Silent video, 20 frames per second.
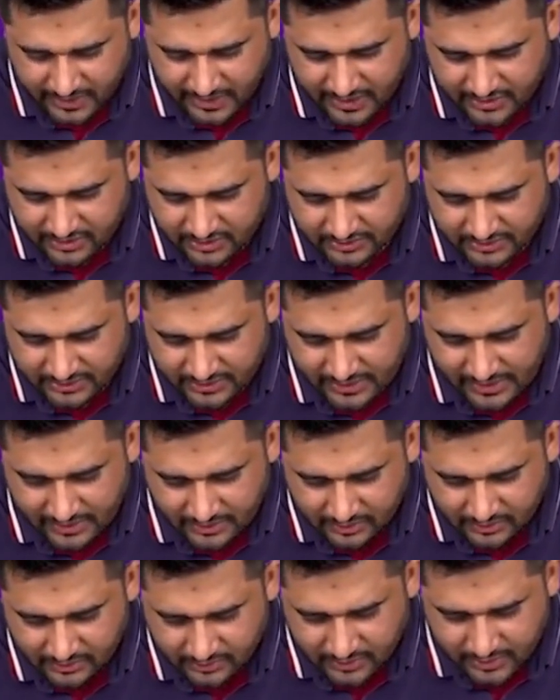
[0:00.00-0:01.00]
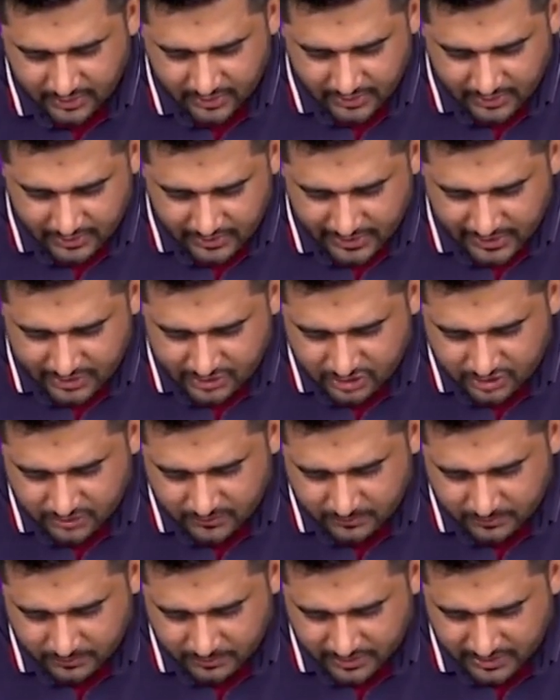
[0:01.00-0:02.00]
HCl,
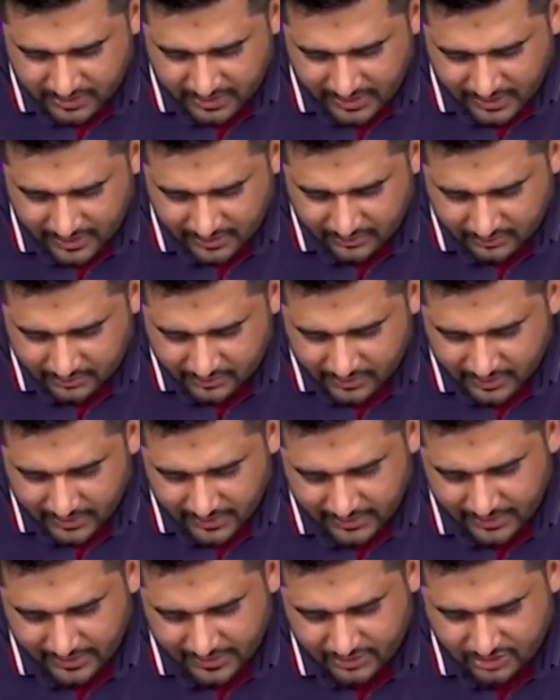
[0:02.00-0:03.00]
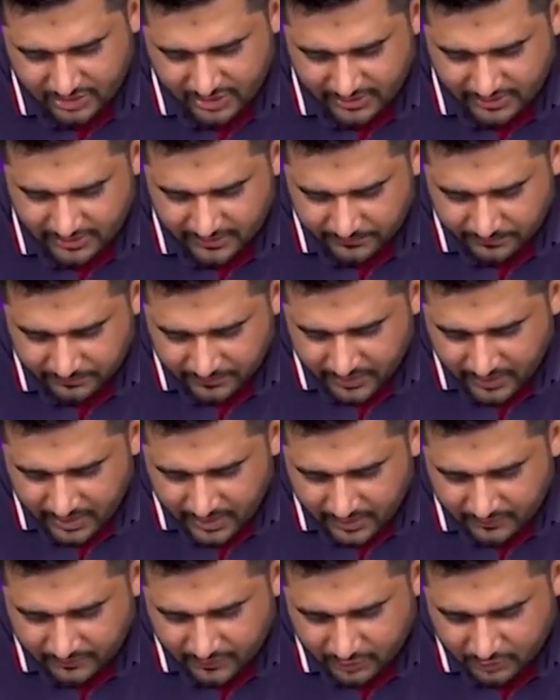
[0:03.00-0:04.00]
HBr and HI,
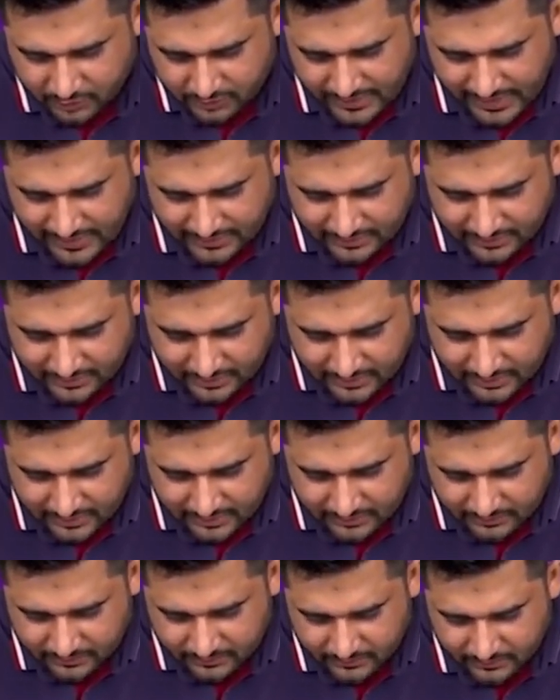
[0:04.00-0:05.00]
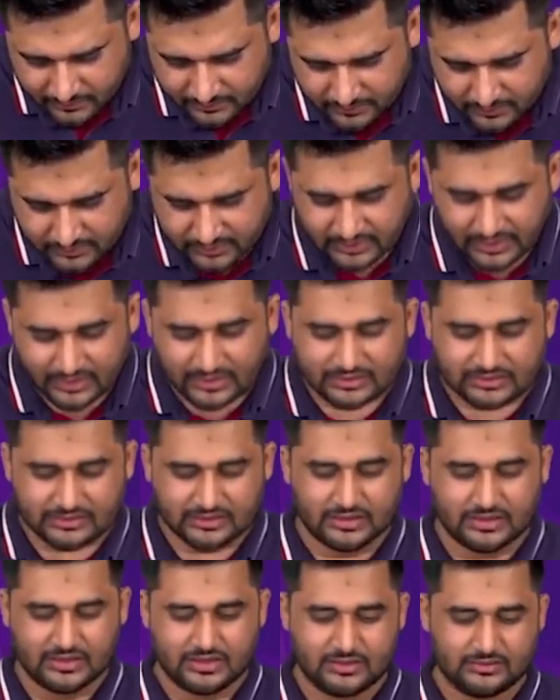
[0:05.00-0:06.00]
we know that since
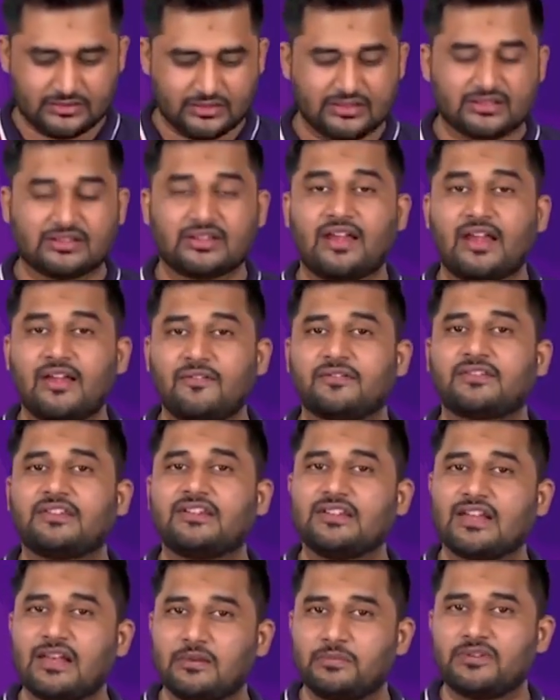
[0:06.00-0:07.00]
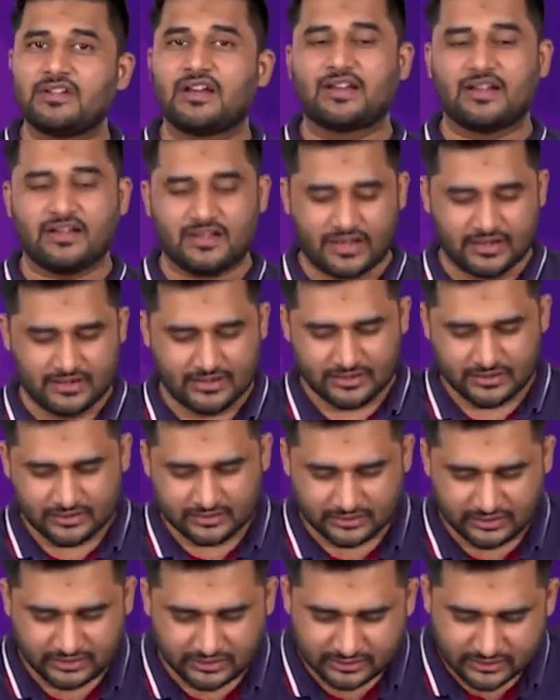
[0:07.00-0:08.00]
this FCl, Br and I,
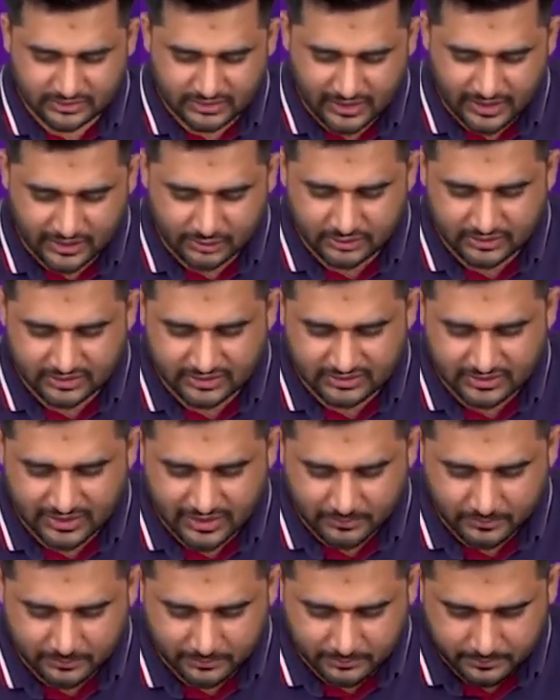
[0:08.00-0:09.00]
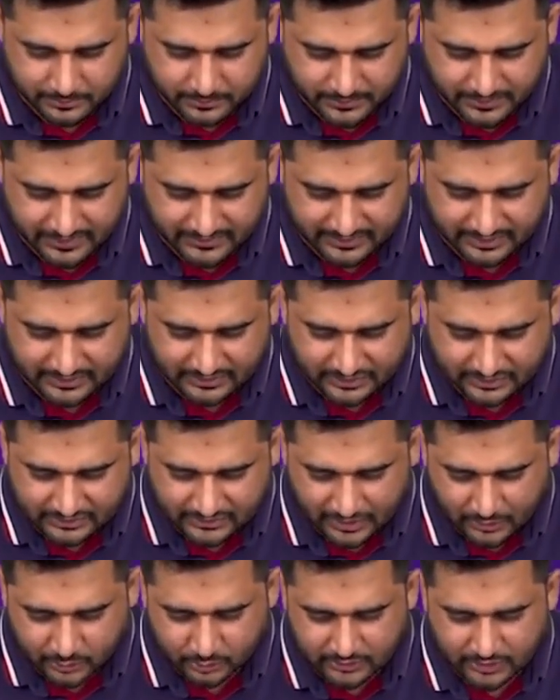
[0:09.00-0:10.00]
these halogens are
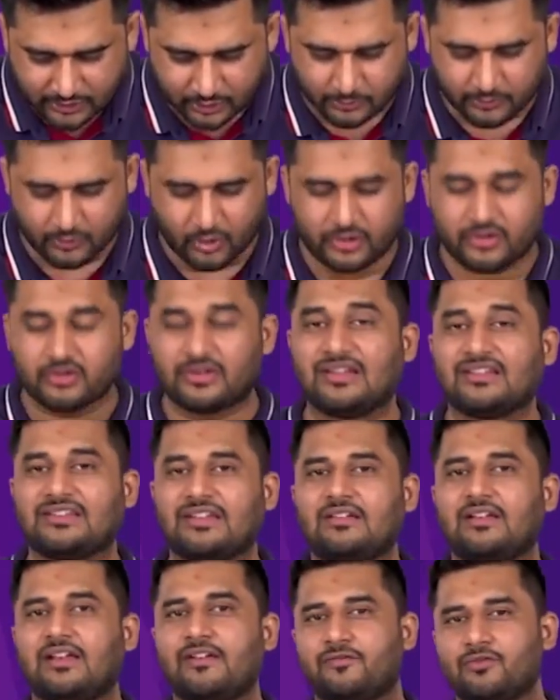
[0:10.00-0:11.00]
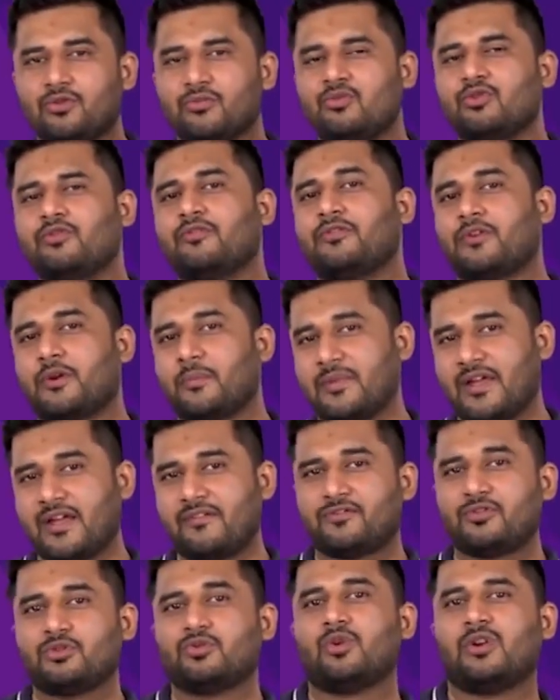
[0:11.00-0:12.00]
present down the group, or you can say if you move from
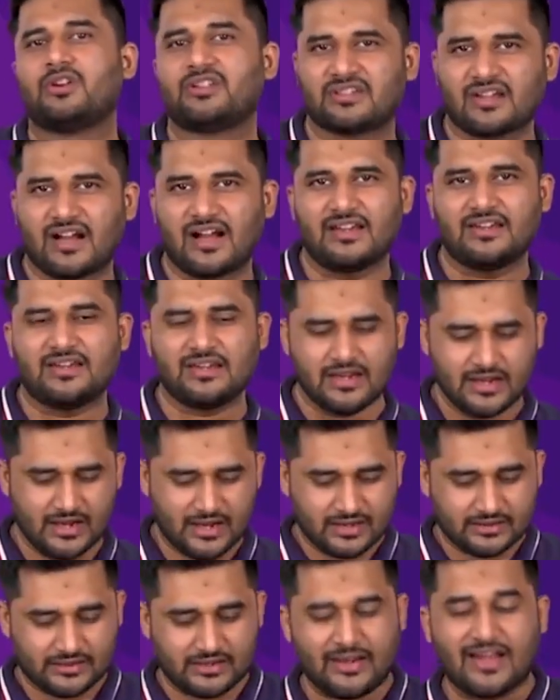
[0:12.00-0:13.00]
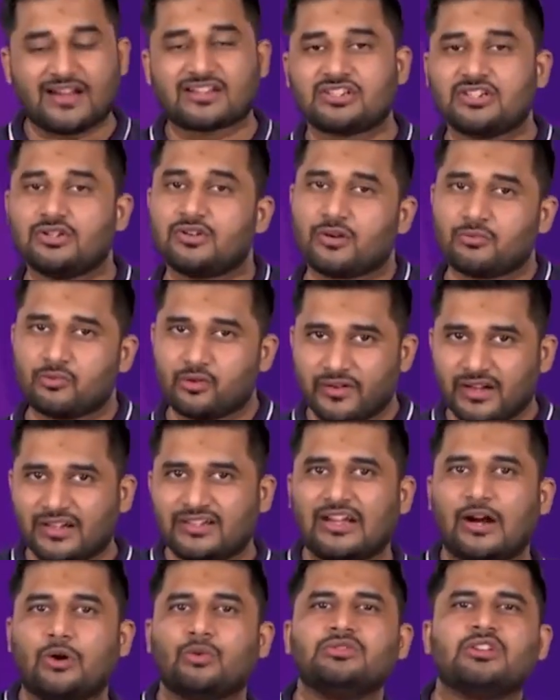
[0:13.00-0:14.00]
F towards I, then actually you are
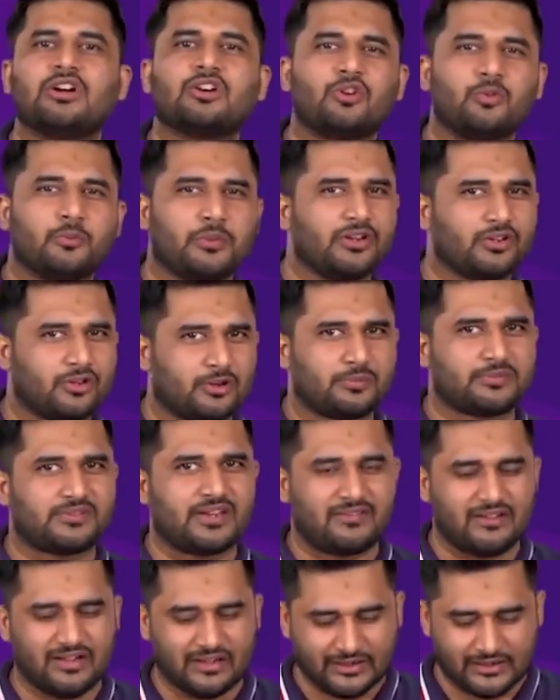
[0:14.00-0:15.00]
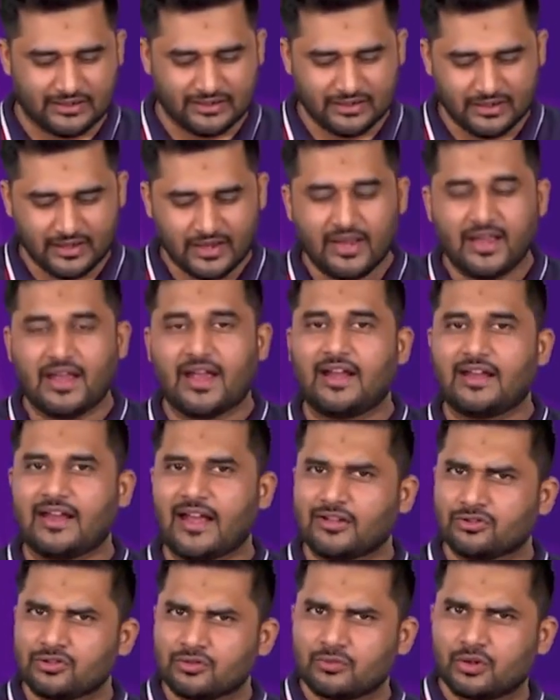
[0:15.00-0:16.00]
moving down the group in group 17. And
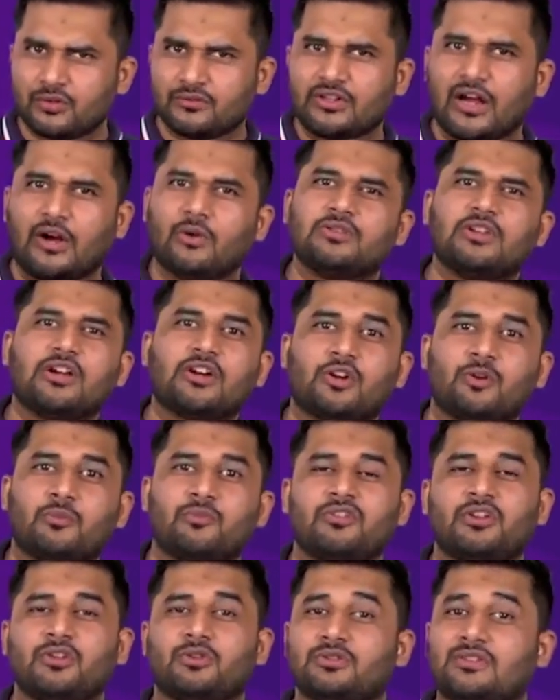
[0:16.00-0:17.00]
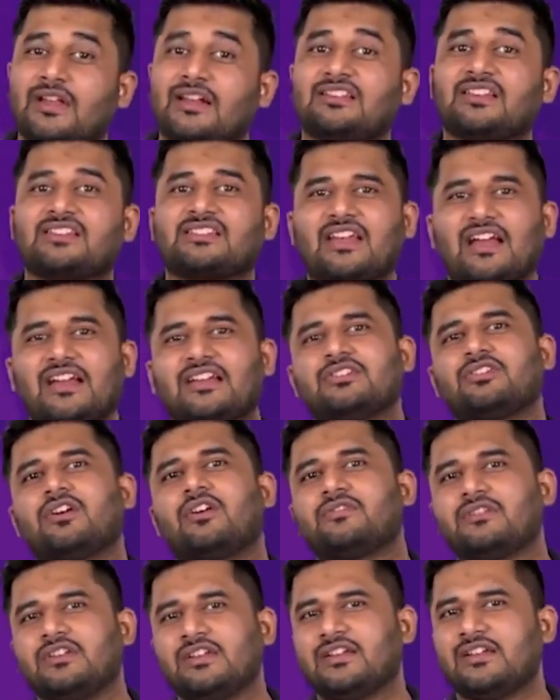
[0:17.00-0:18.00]
as you move down the group, we know that the size
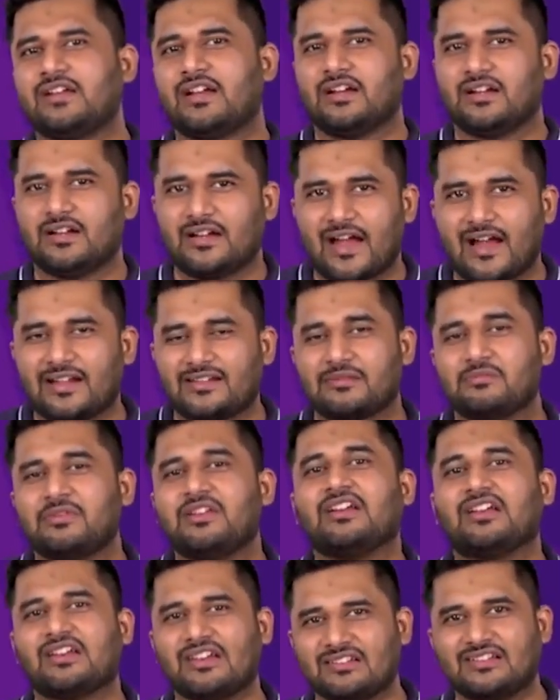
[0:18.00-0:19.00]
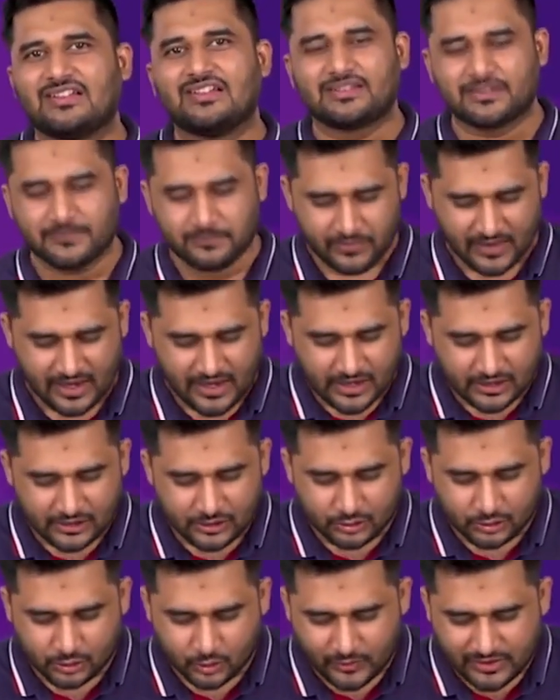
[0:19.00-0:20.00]
of the atom increases,
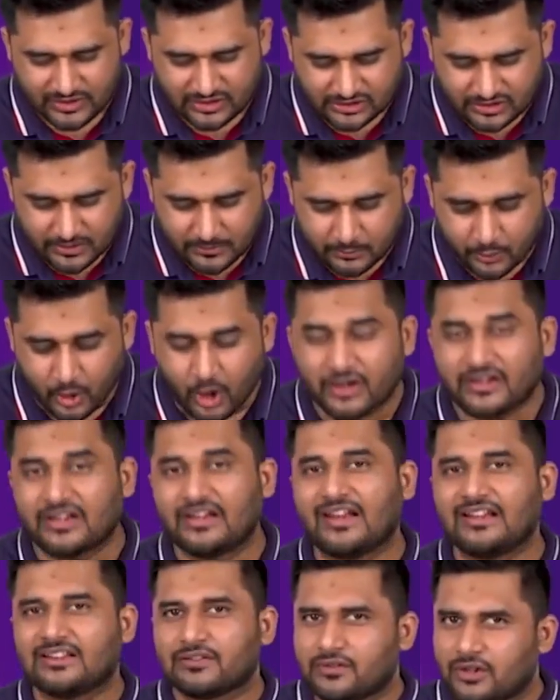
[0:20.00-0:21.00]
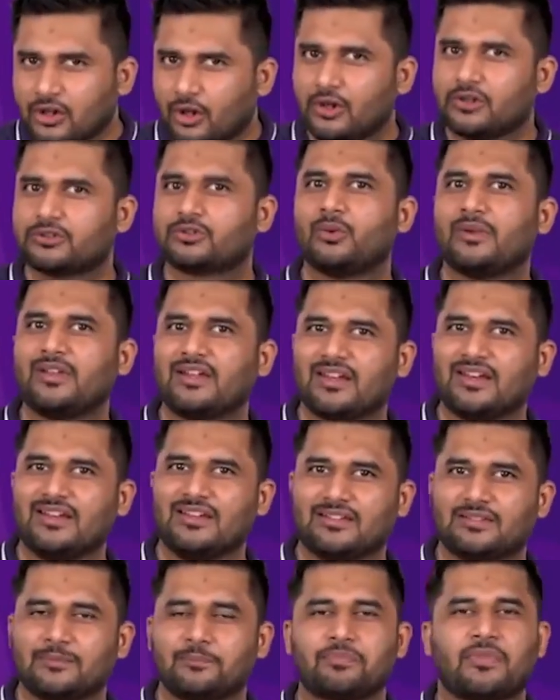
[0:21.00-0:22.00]
due to which the bond length will also
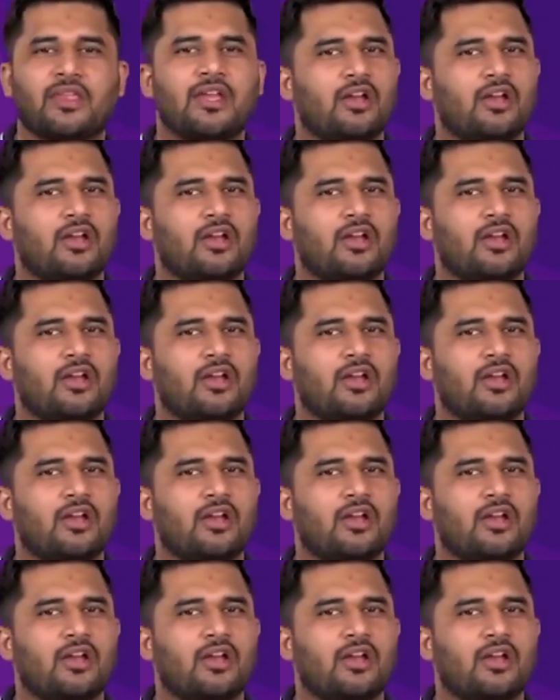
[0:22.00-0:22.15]
increase.